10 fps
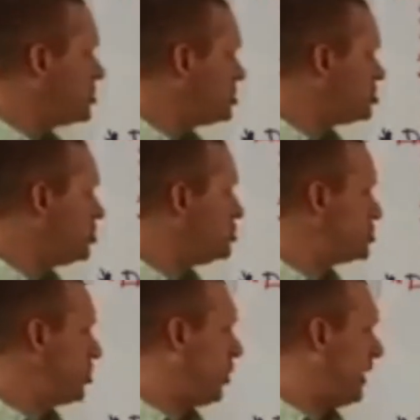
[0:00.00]
versus
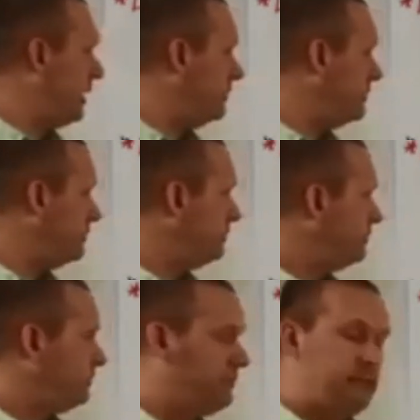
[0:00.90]
2-story.
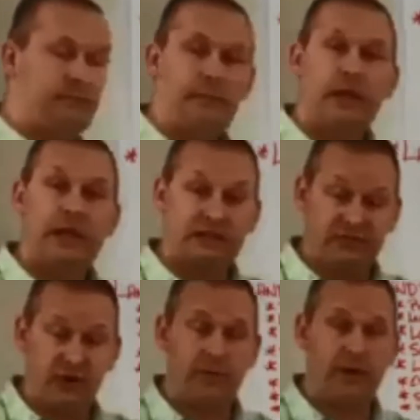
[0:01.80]
It's
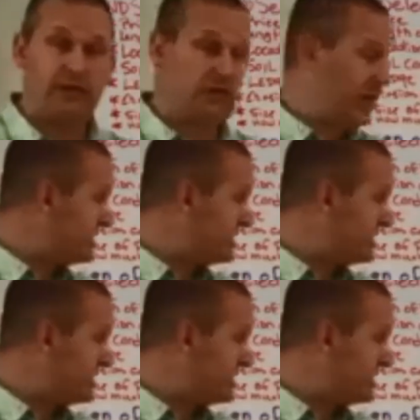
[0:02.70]
very much